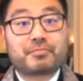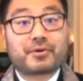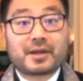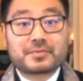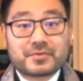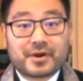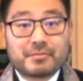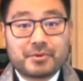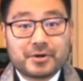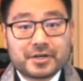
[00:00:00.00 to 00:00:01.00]
perhaps write a
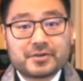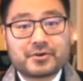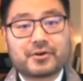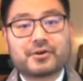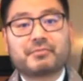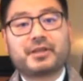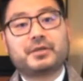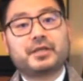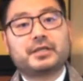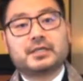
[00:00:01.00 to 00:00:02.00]
book, or
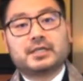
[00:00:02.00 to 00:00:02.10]
maybe